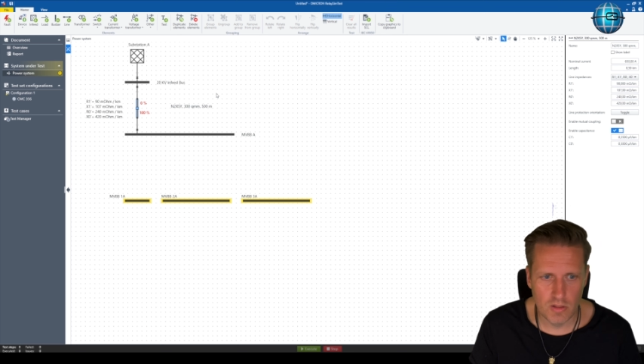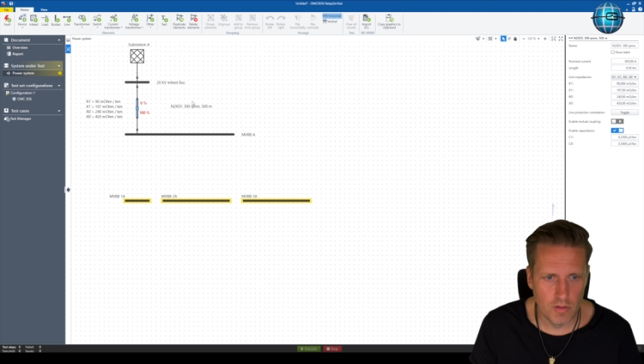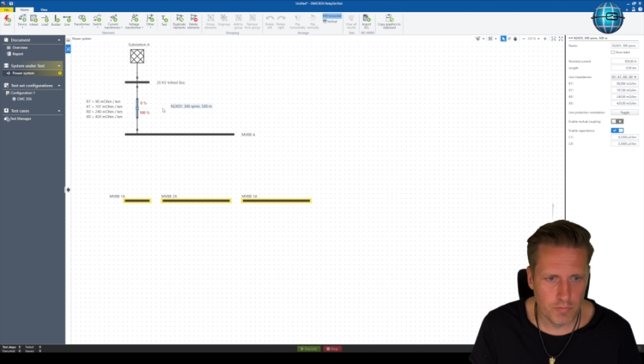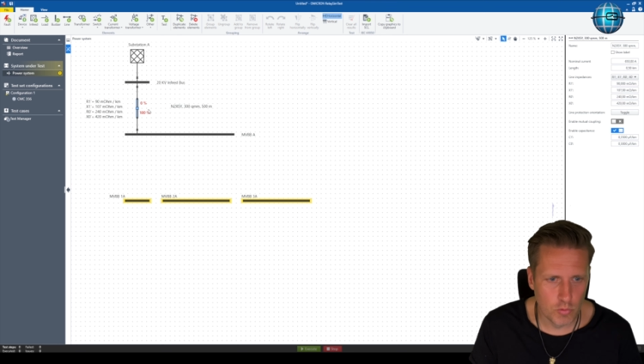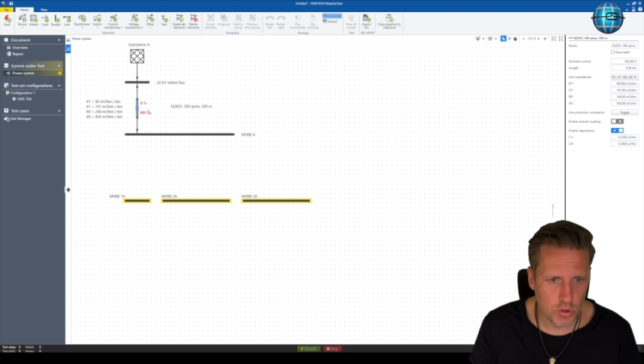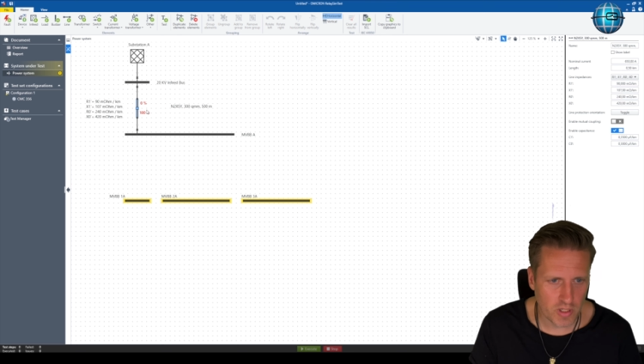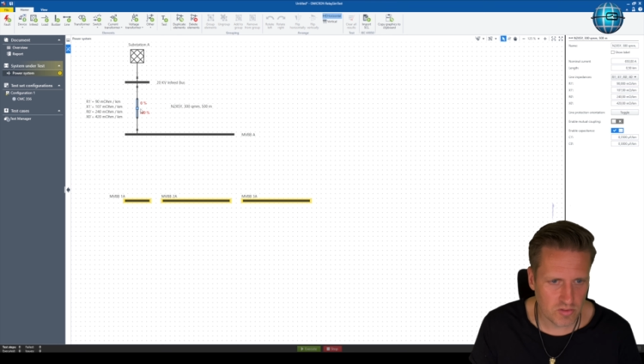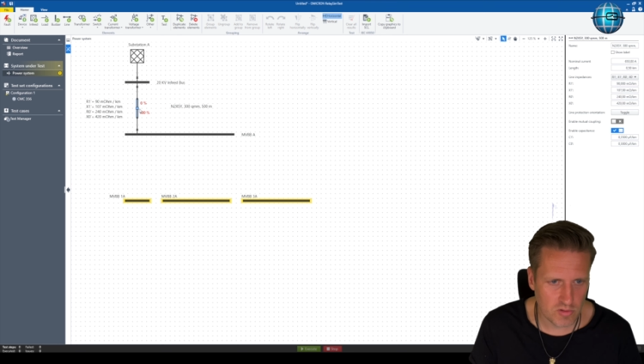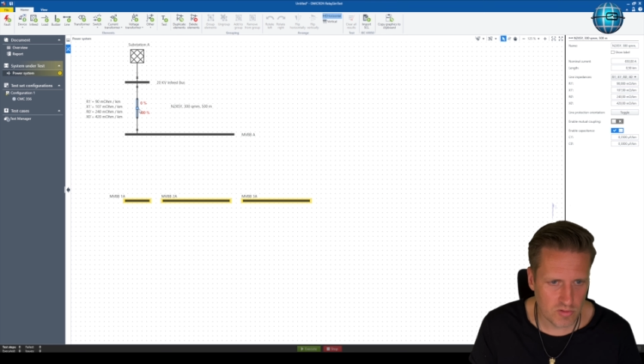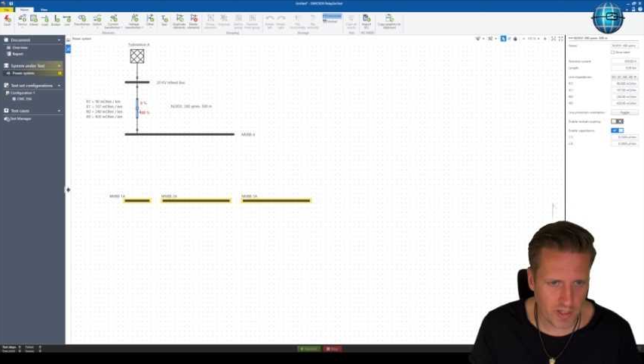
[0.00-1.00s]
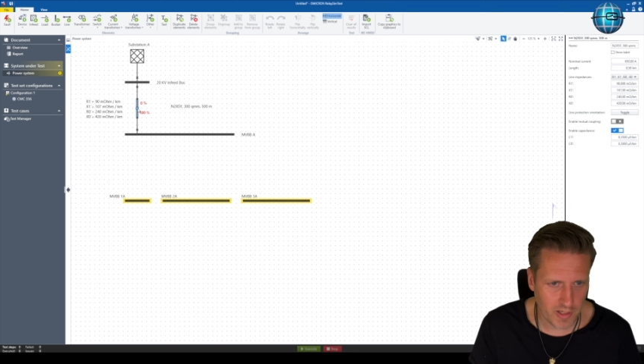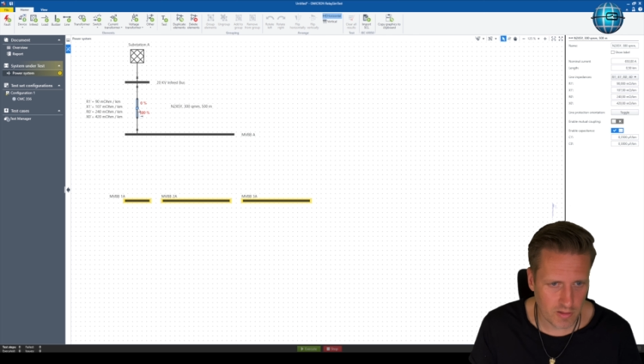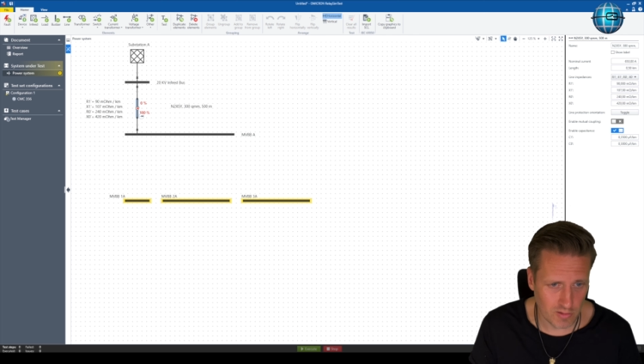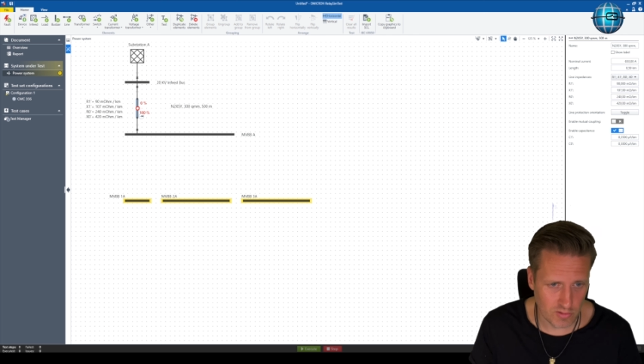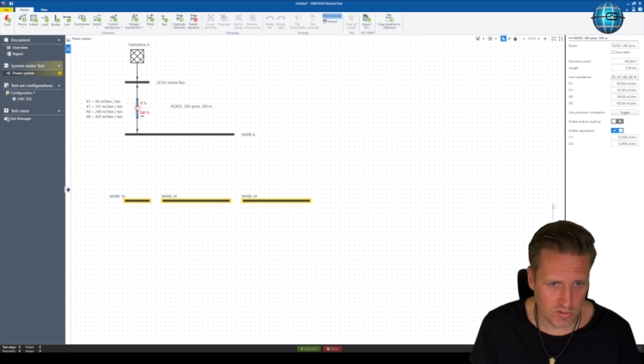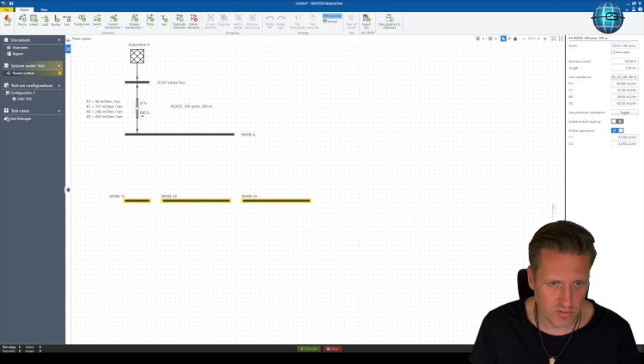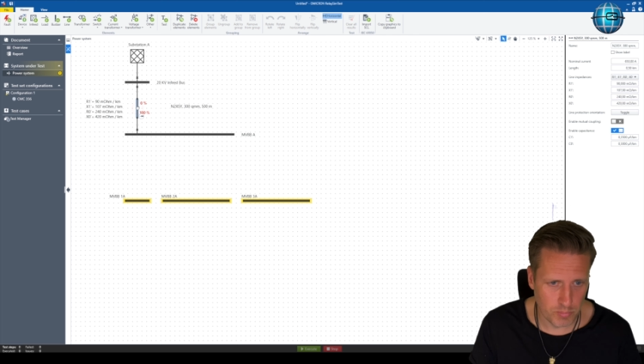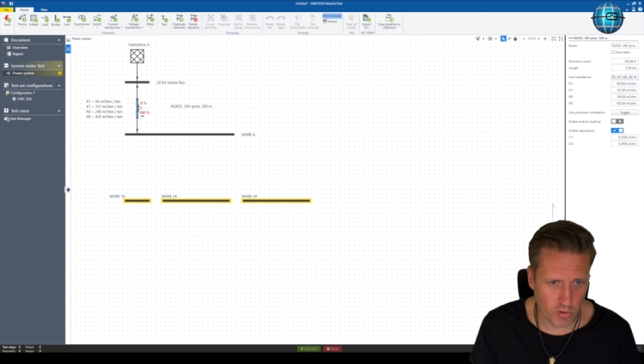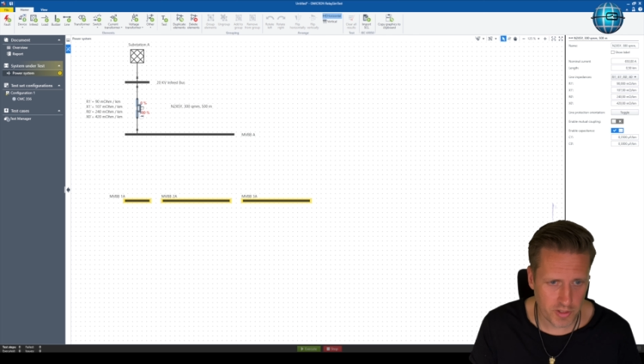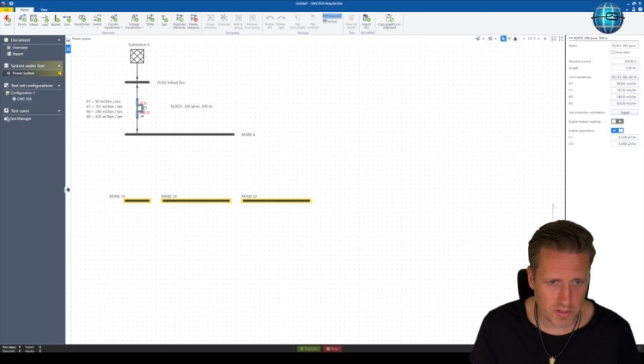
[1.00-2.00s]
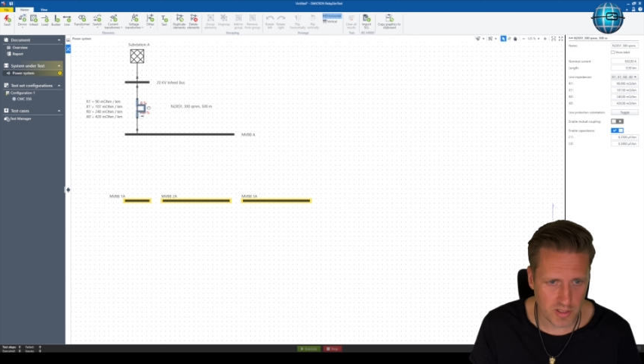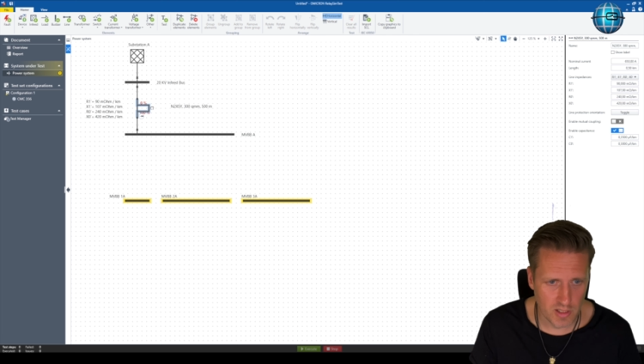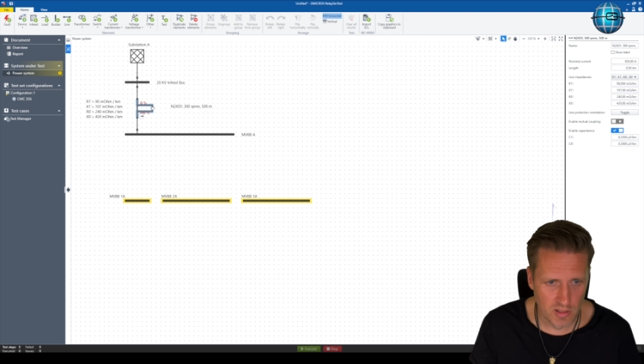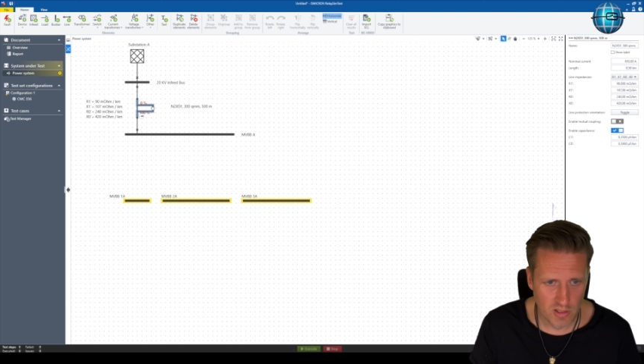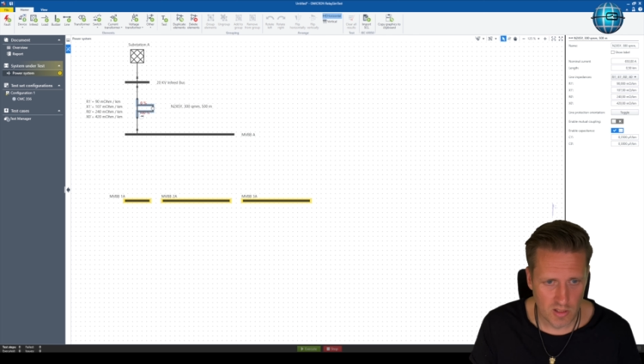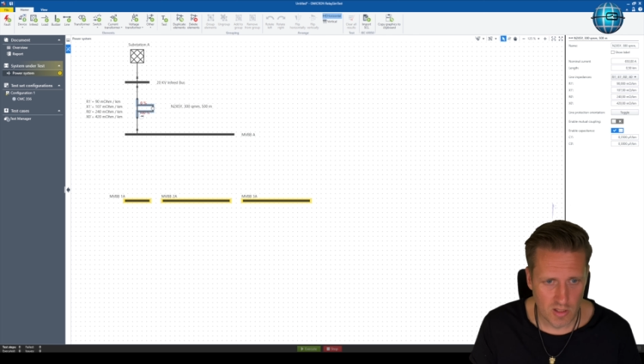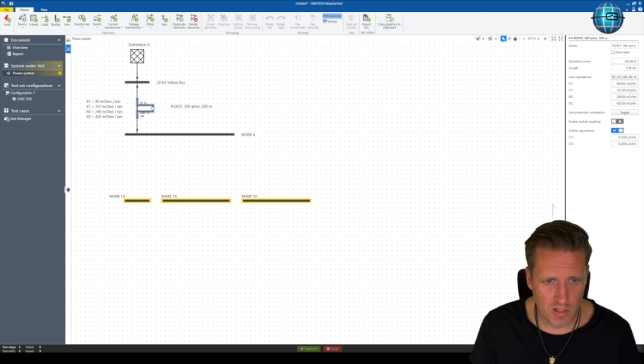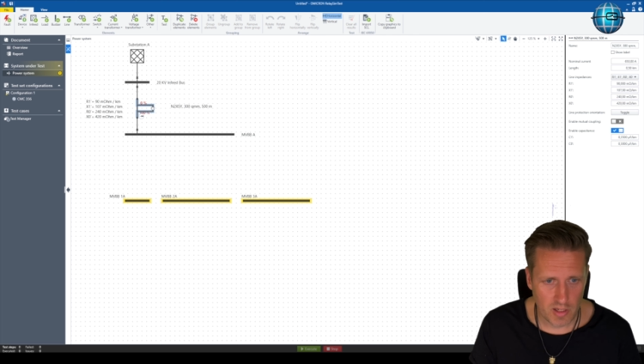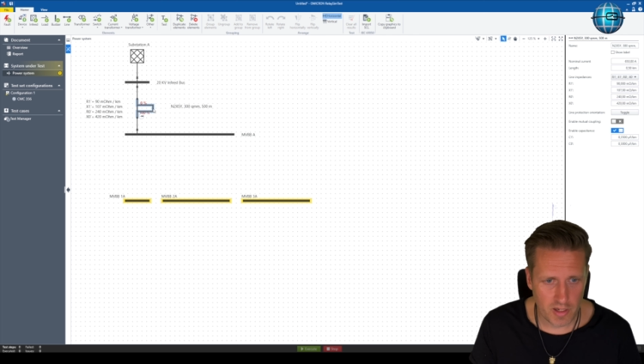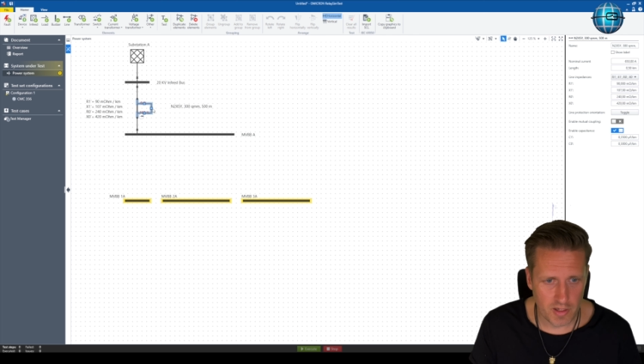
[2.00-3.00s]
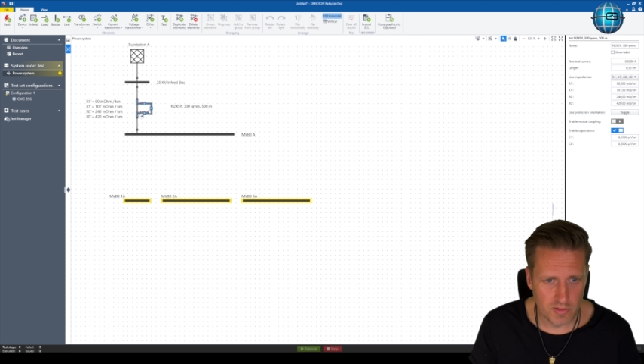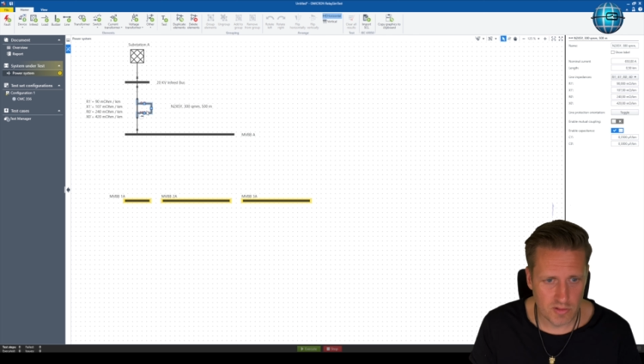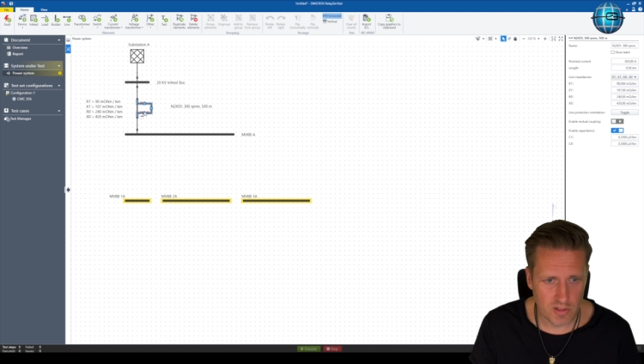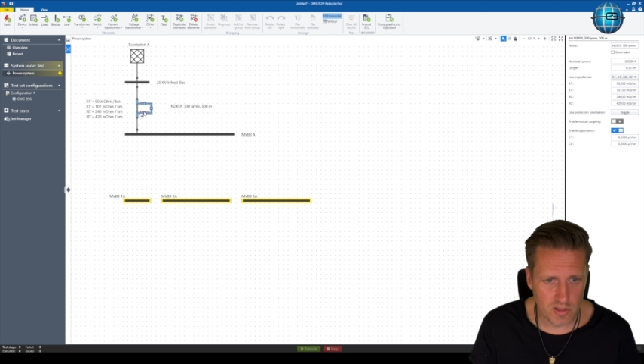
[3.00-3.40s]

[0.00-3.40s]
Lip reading: if you just take this point here and